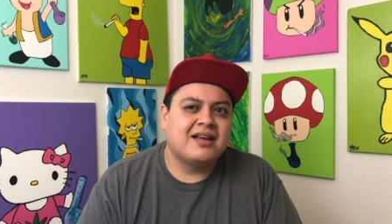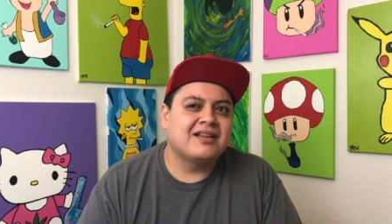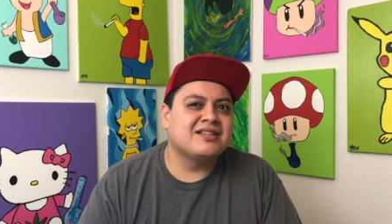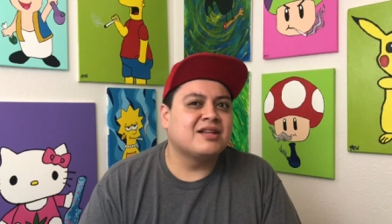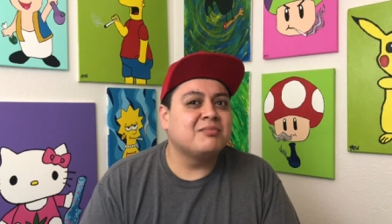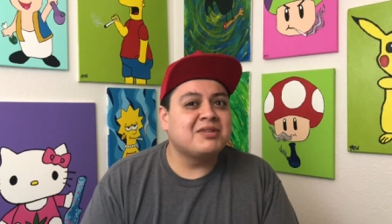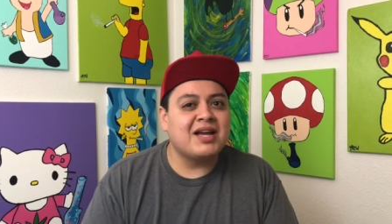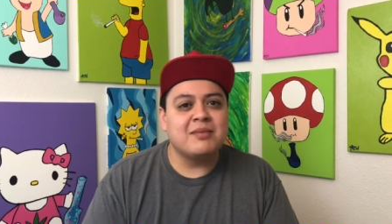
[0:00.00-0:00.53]

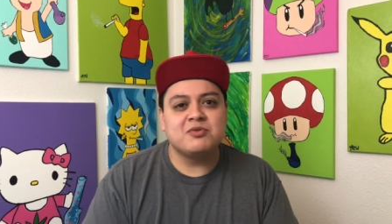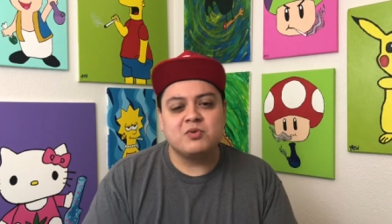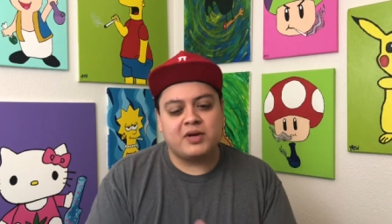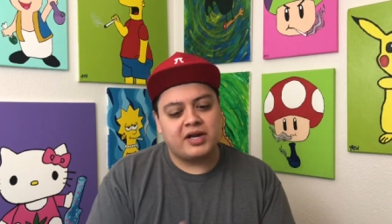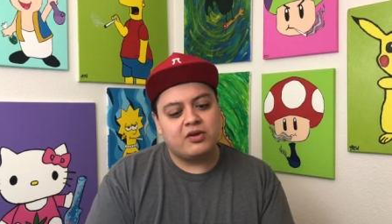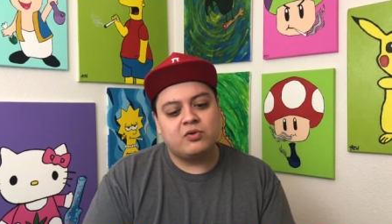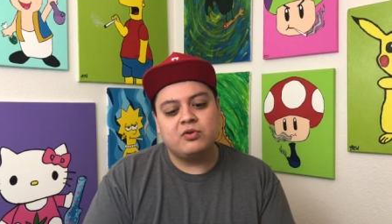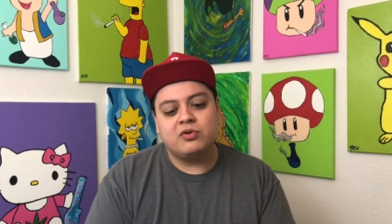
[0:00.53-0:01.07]
Sometimes when
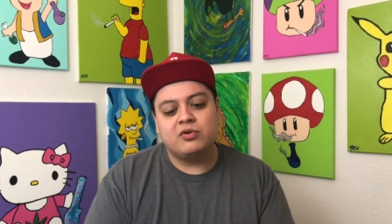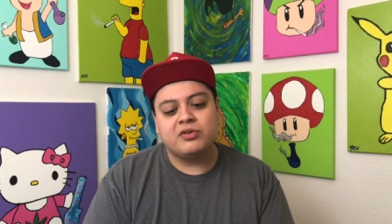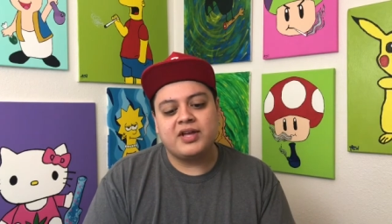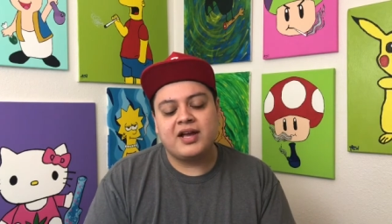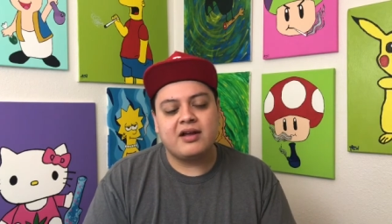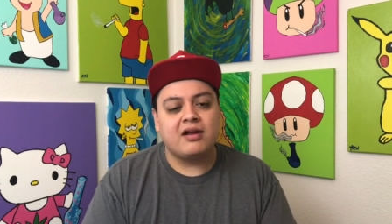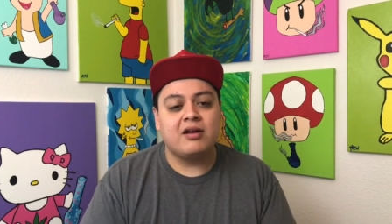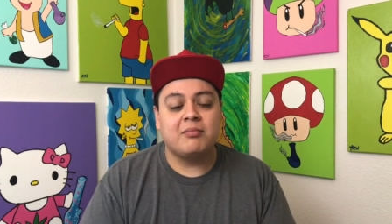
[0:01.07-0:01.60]
I Google
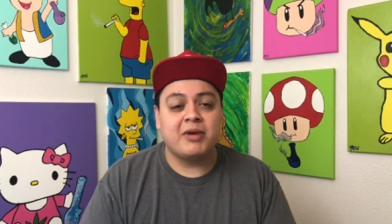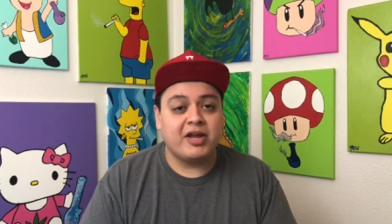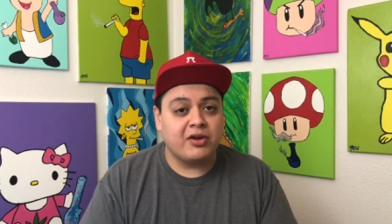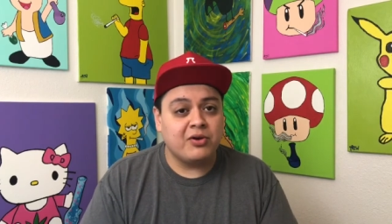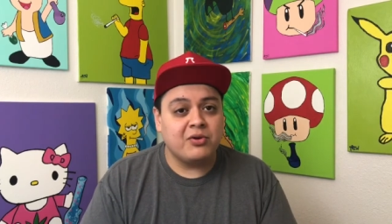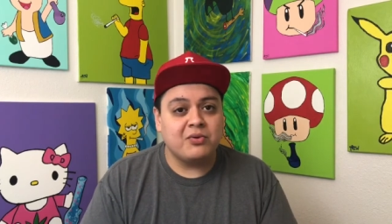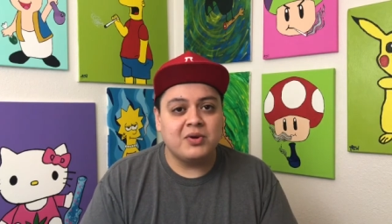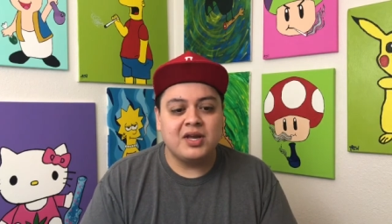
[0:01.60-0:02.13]
that on my
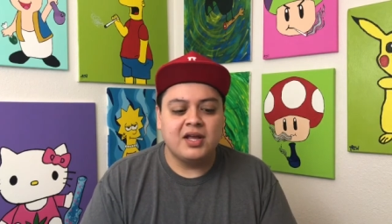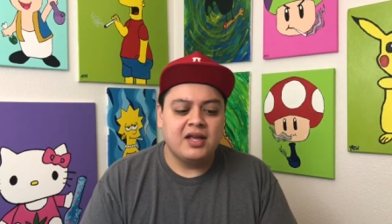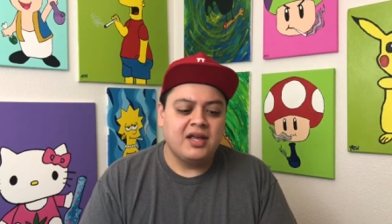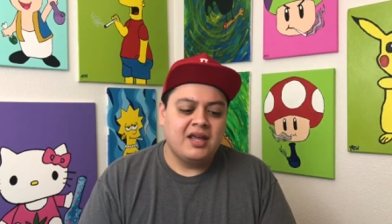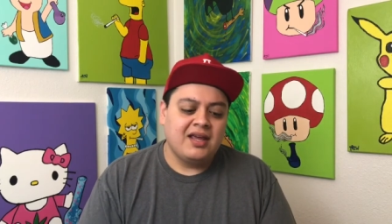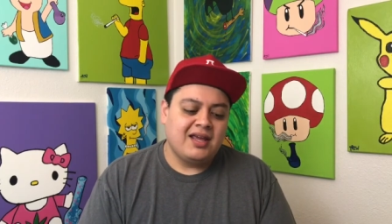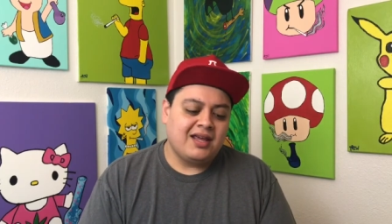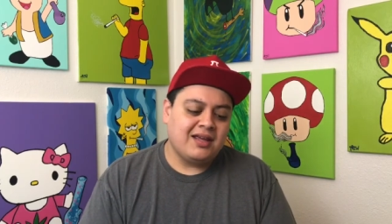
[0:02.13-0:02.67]
own,
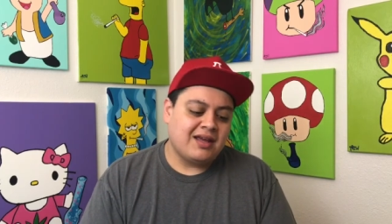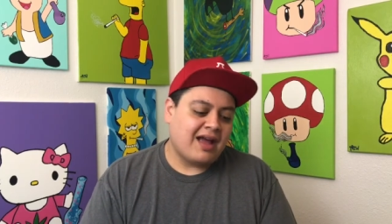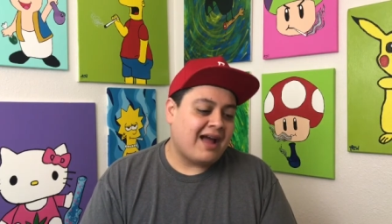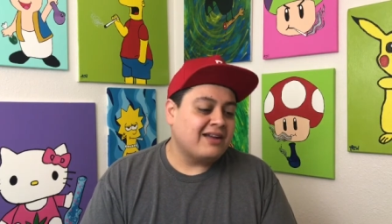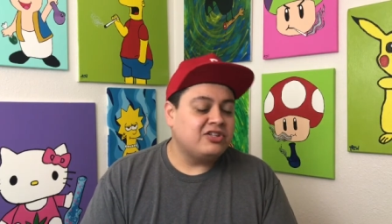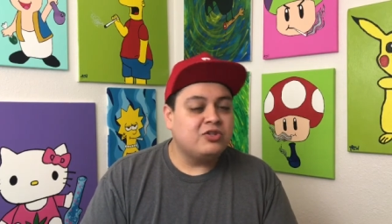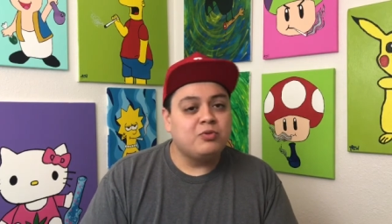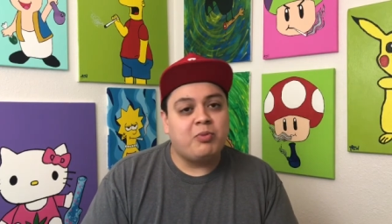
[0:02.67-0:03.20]

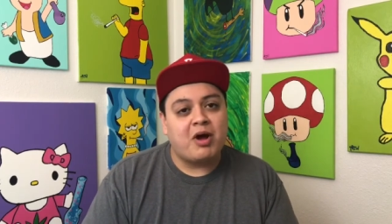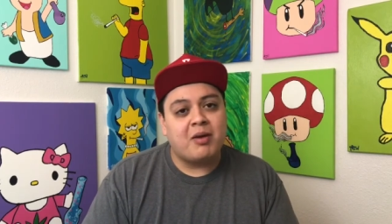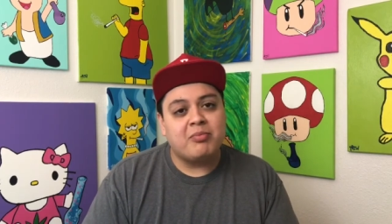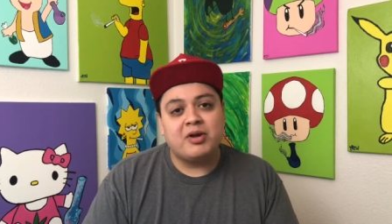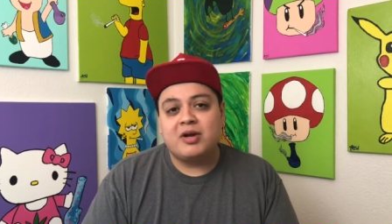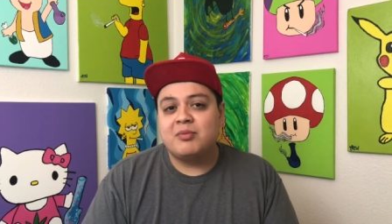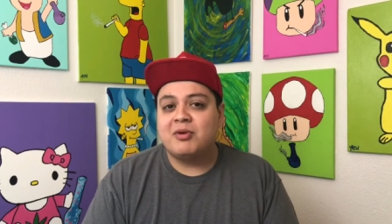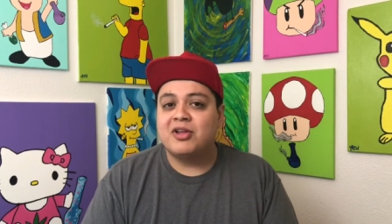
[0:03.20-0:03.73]
I do pop
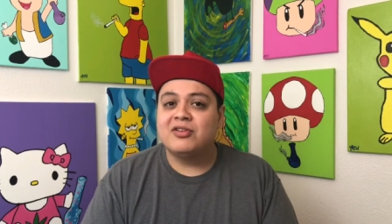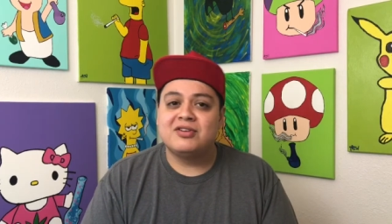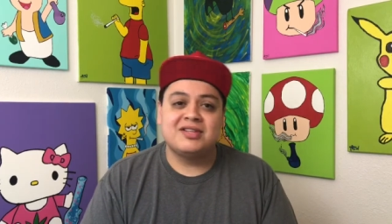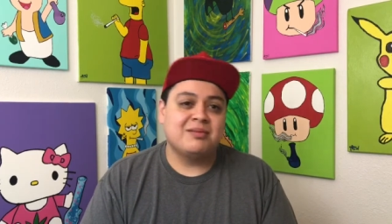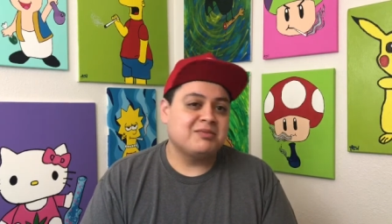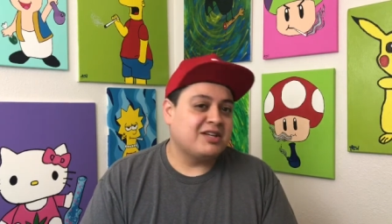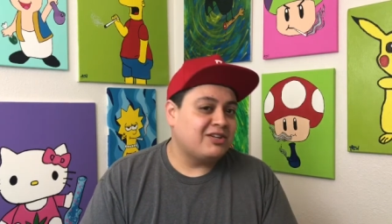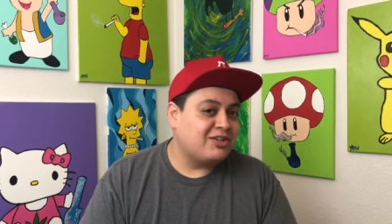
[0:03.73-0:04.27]
up. Other
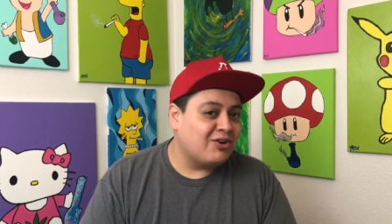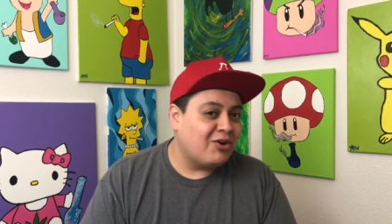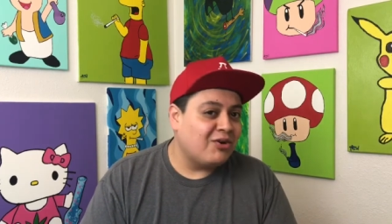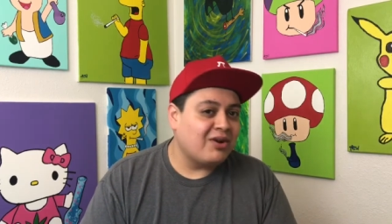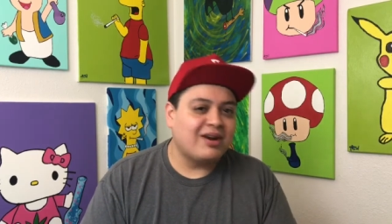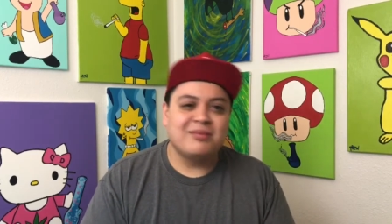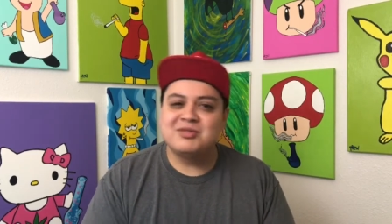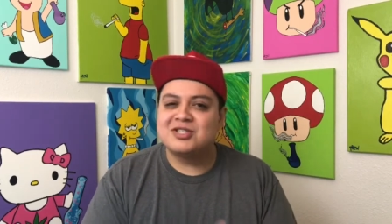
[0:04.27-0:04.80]
times I
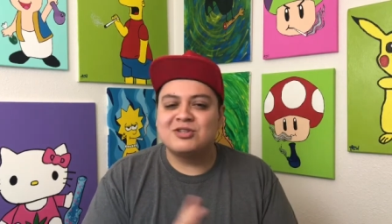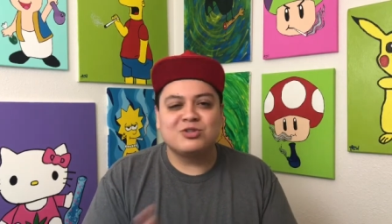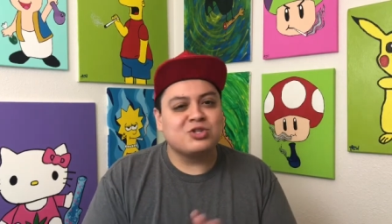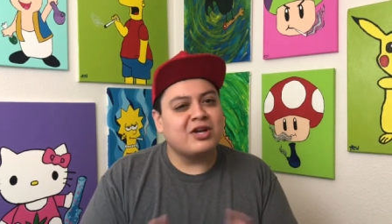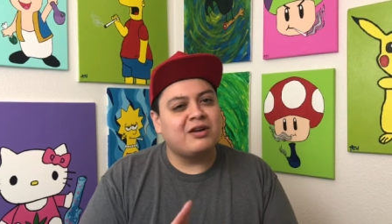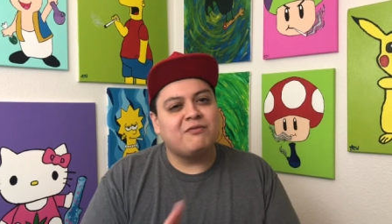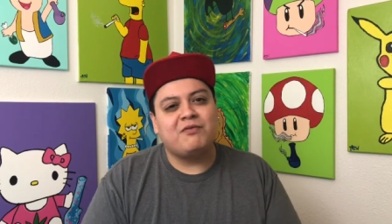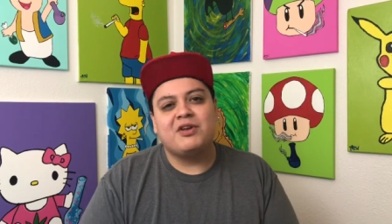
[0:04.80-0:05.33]
don't, and I'm still
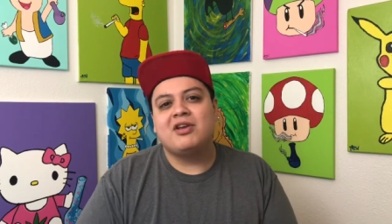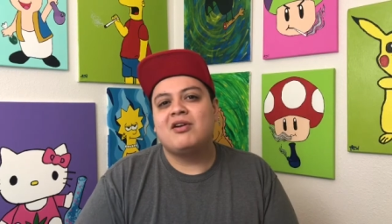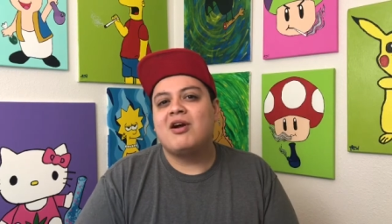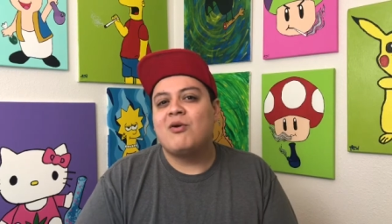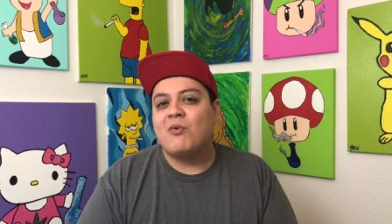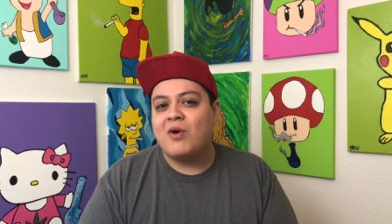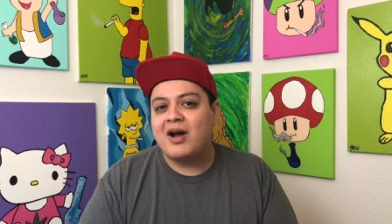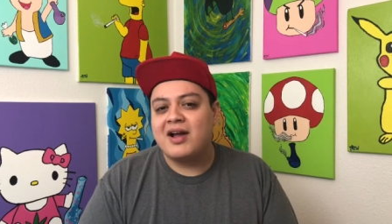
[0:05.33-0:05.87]
trying to figure
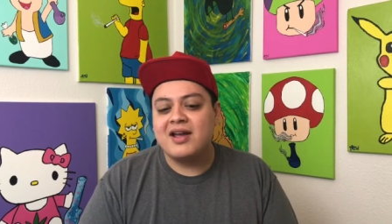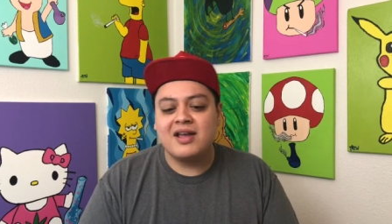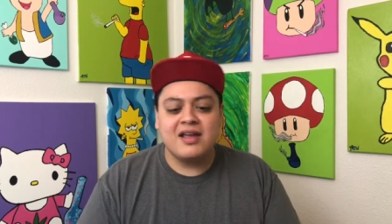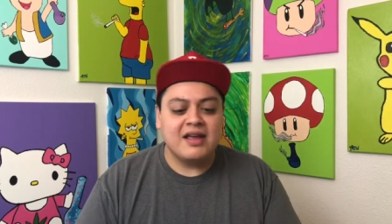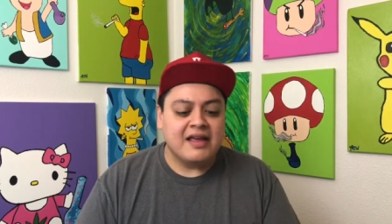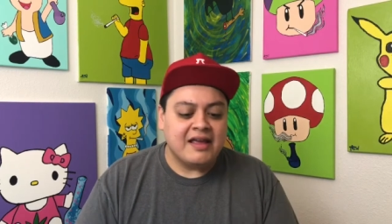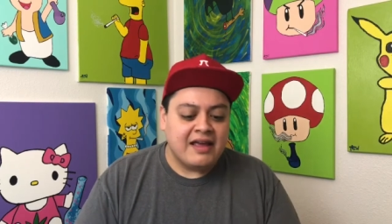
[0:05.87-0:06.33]
out why.